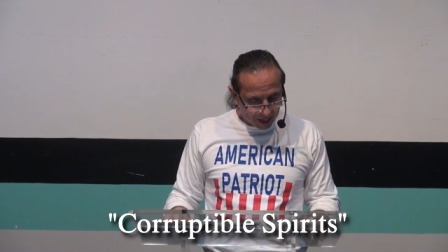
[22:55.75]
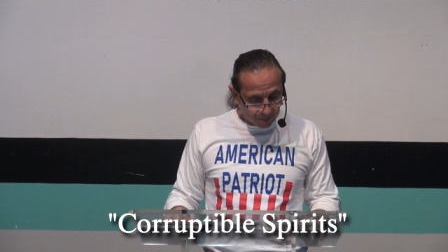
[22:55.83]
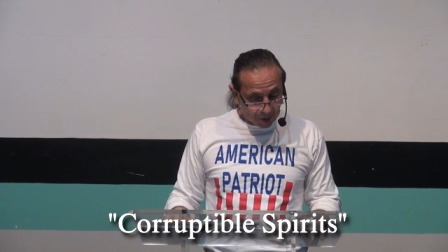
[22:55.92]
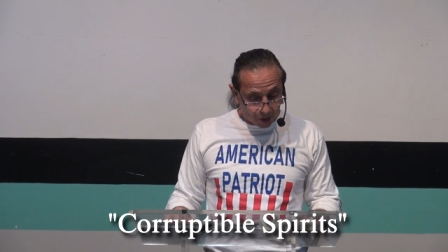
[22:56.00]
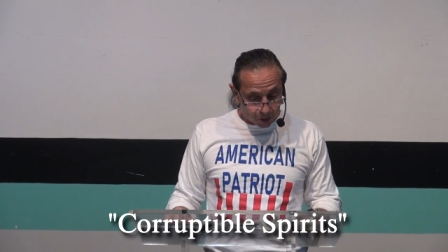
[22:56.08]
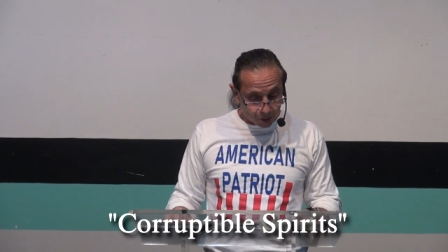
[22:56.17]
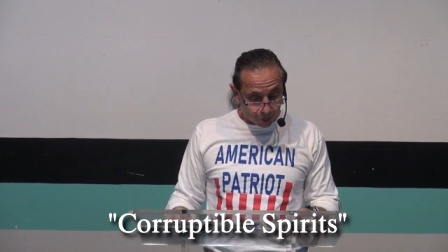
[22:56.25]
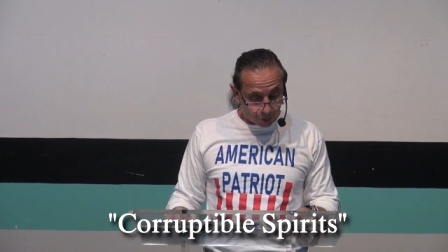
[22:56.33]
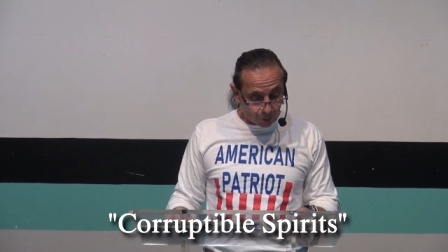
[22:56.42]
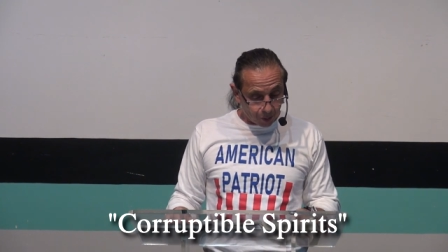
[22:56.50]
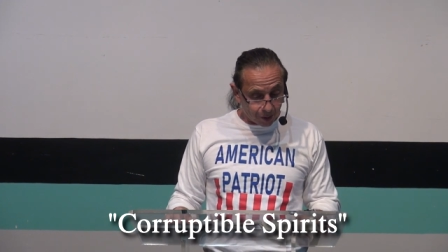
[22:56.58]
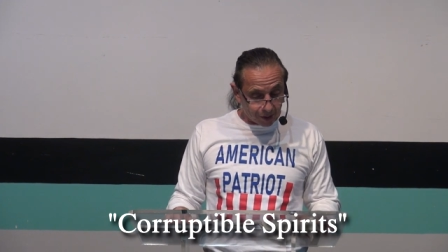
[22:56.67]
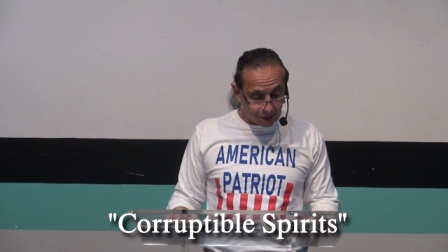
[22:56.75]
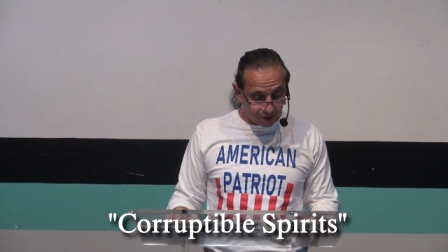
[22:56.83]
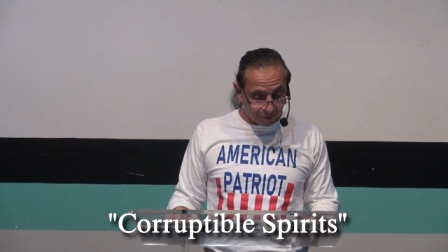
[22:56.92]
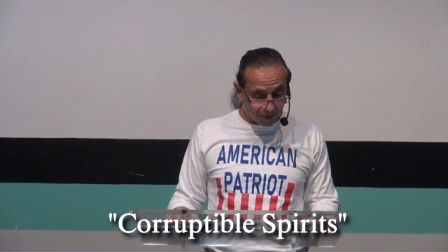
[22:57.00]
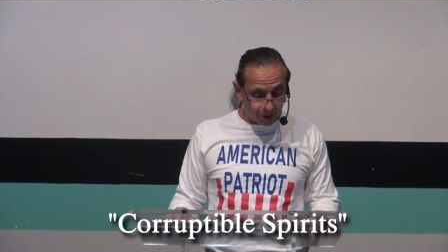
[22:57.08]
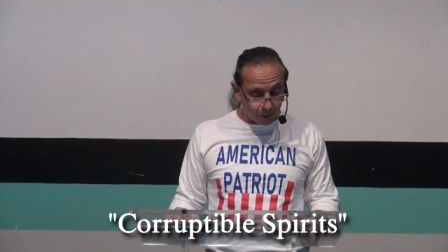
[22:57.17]
because the Lord is the
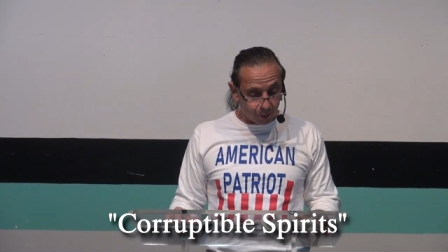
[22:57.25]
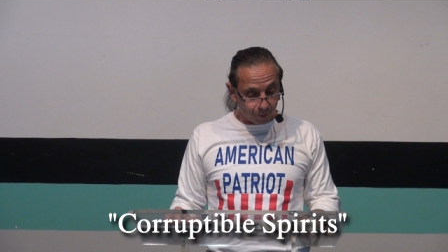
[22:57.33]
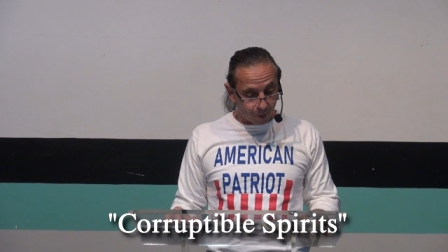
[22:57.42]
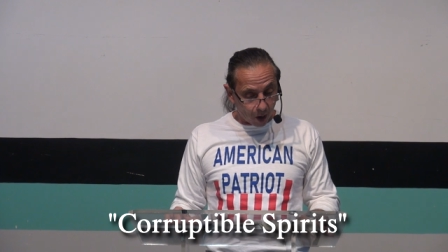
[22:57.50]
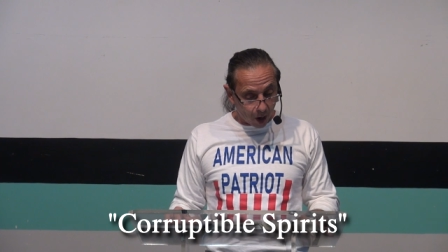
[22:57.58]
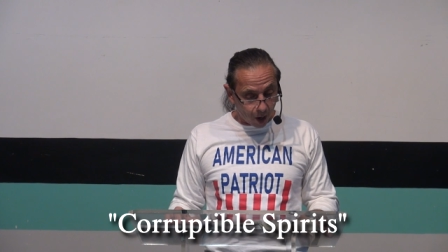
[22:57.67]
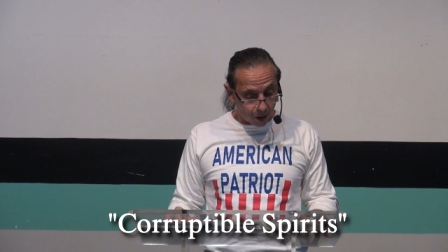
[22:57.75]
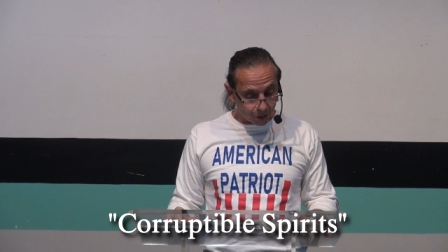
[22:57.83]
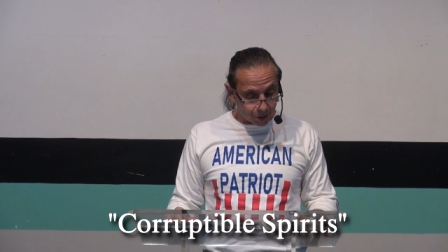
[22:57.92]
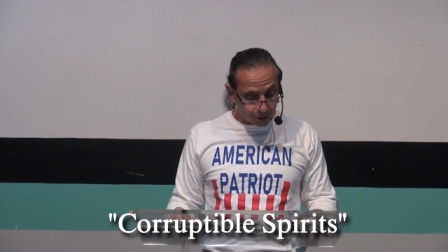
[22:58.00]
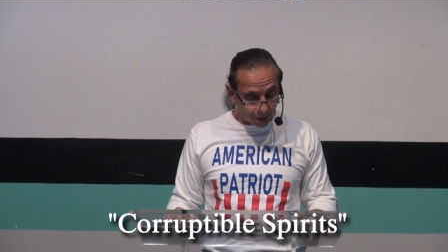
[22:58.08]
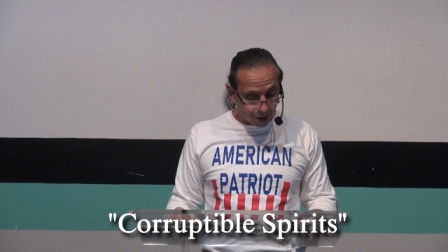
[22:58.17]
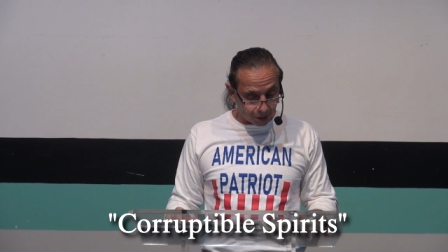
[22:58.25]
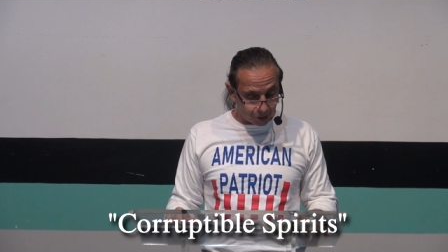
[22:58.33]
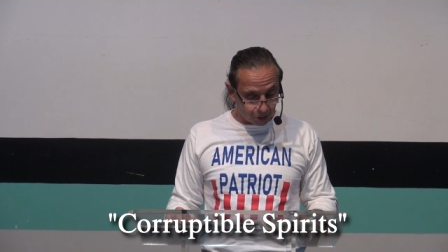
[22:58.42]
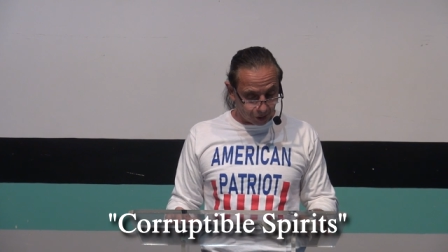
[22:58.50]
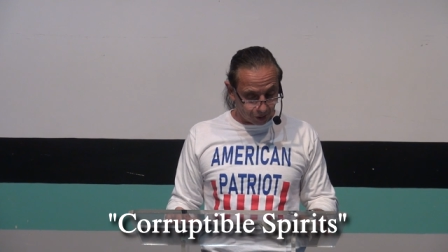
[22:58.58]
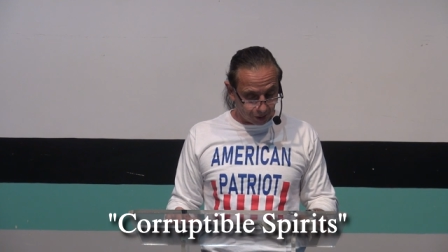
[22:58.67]
avenger of all
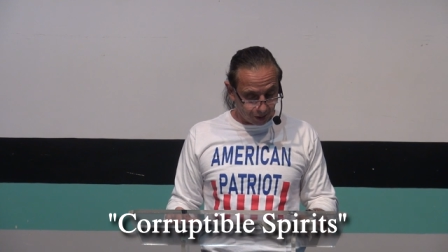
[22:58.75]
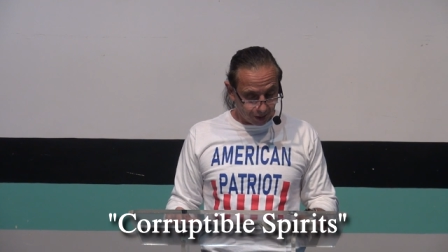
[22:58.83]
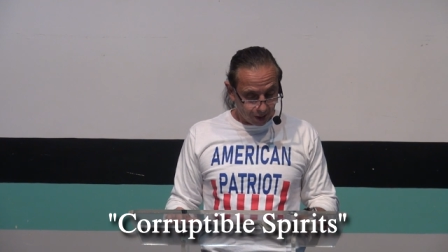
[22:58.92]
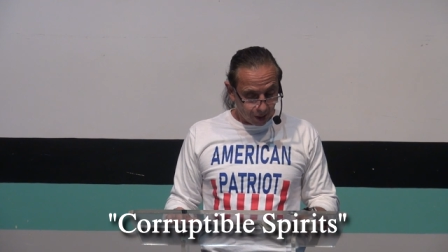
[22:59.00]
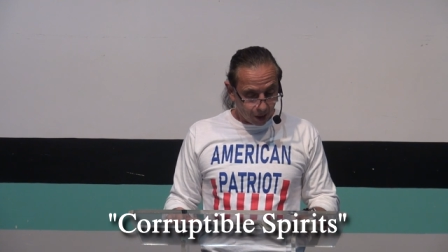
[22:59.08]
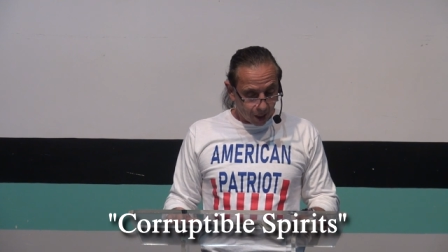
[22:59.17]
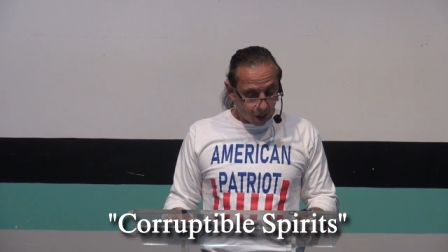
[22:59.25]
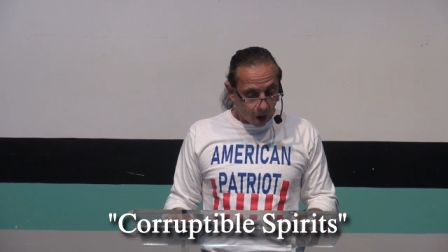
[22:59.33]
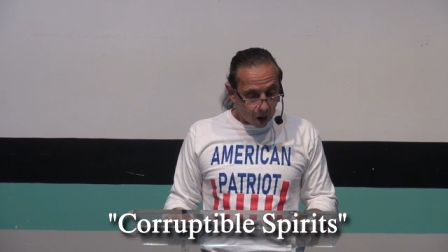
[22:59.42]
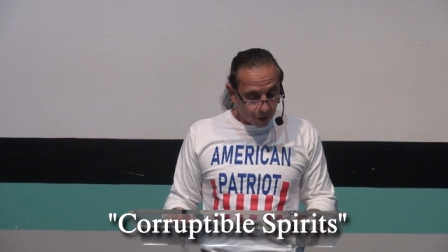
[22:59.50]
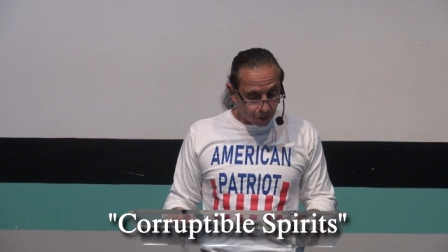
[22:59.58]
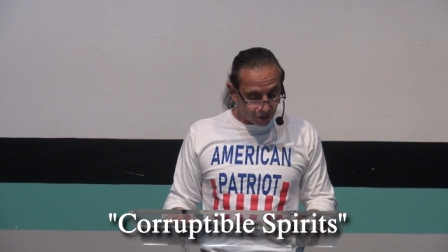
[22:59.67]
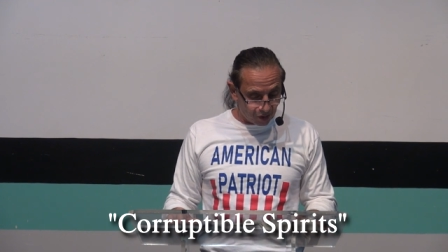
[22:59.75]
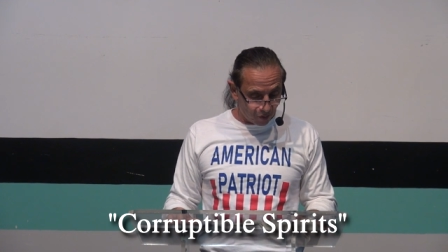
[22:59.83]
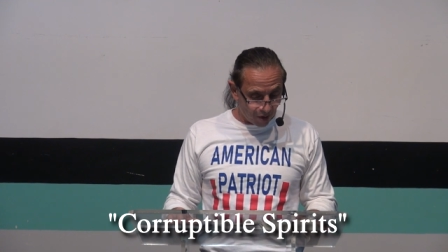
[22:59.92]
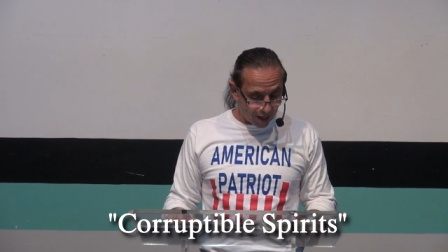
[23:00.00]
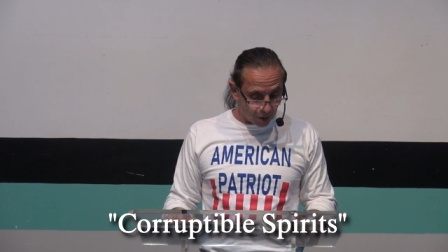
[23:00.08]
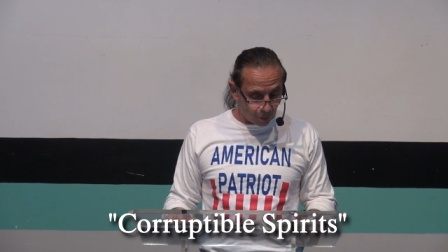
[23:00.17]
such. All,
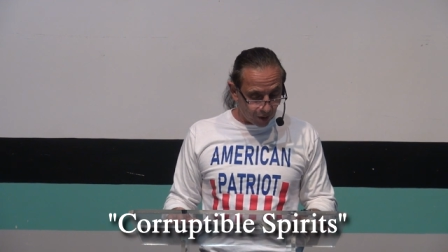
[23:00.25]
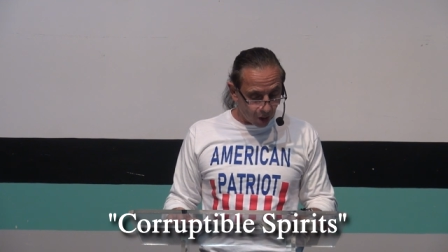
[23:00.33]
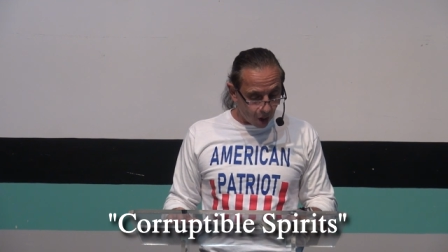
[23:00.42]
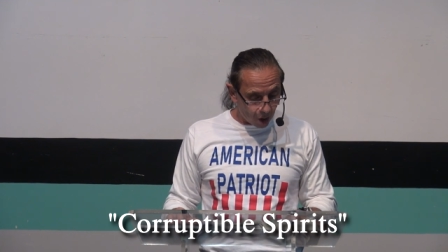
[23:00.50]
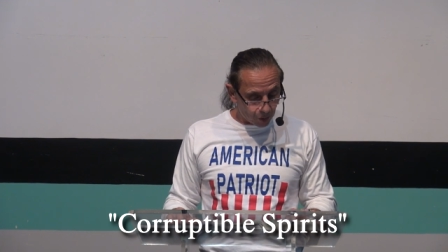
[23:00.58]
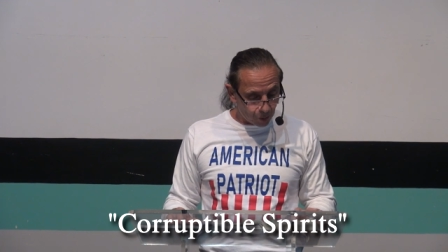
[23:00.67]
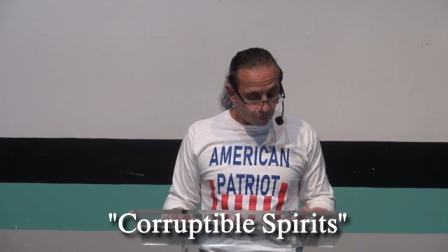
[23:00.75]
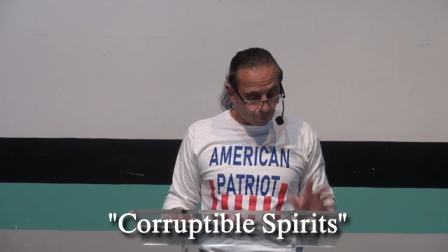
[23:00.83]
as we also